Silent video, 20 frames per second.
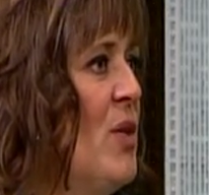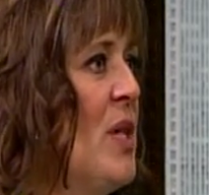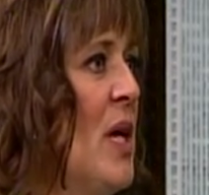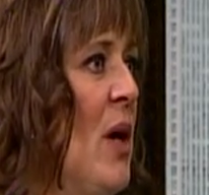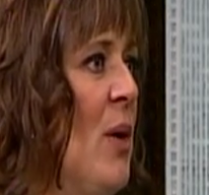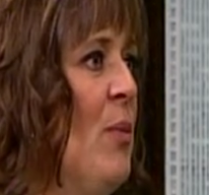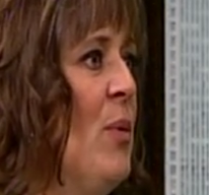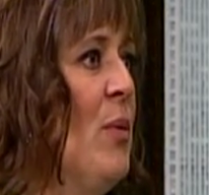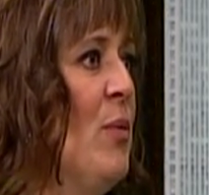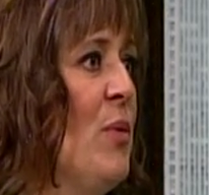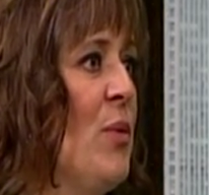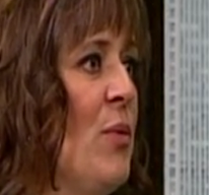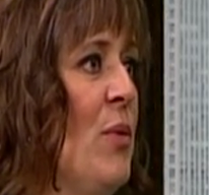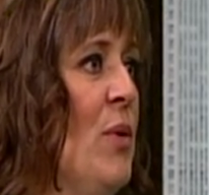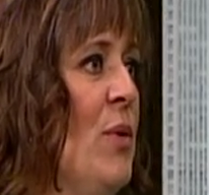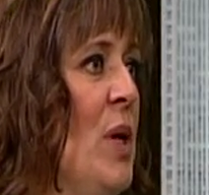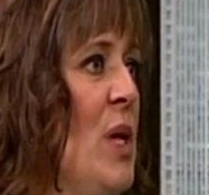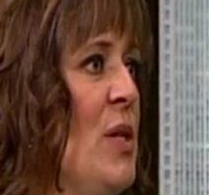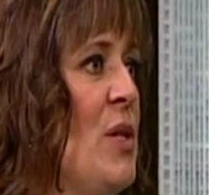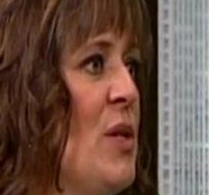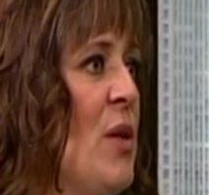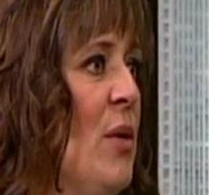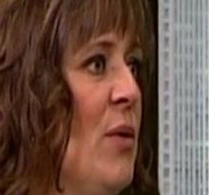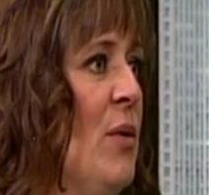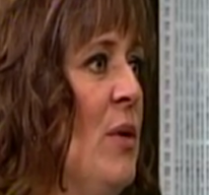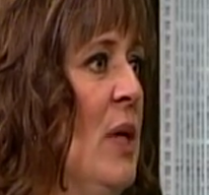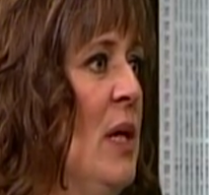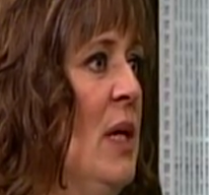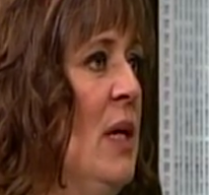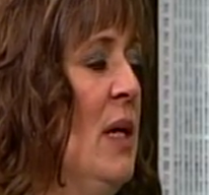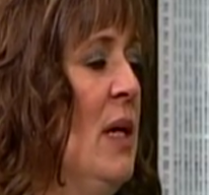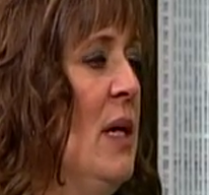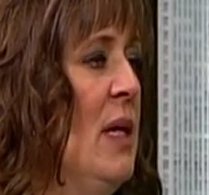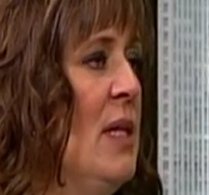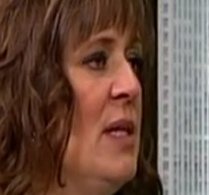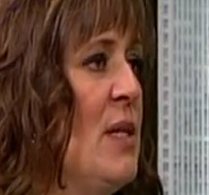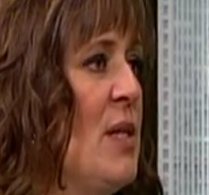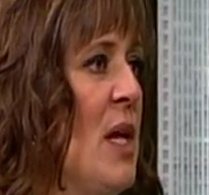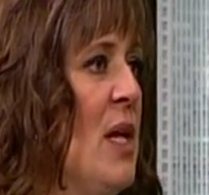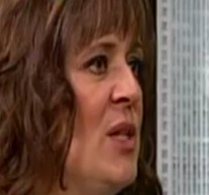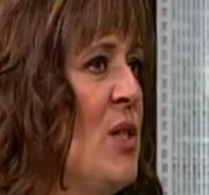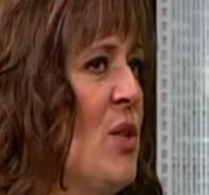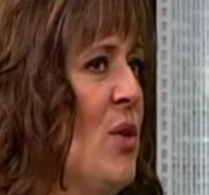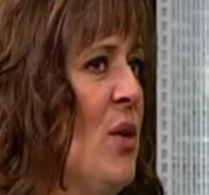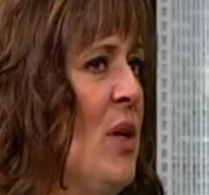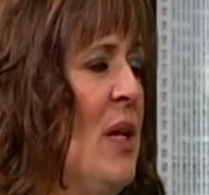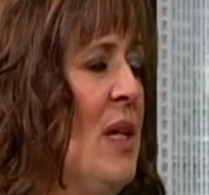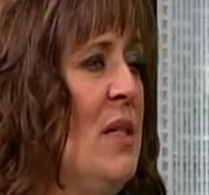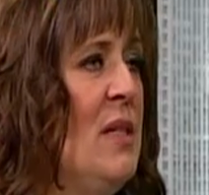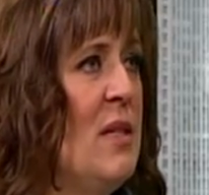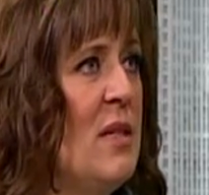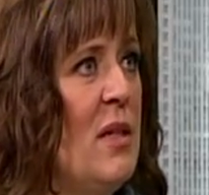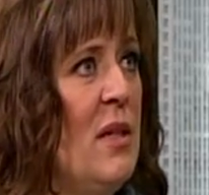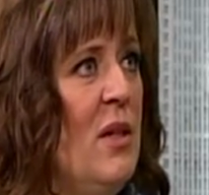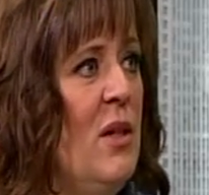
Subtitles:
to help them through it. So it's good. And,